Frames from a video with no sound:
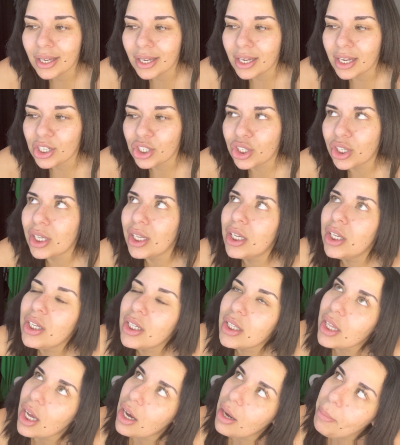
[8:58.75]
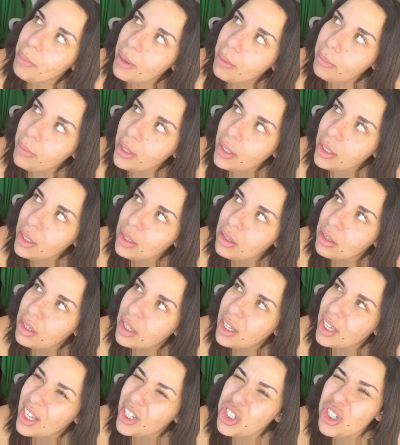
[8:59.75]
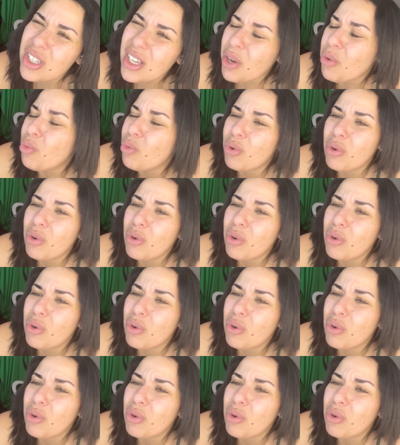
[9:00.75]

She looked up at me and she's like,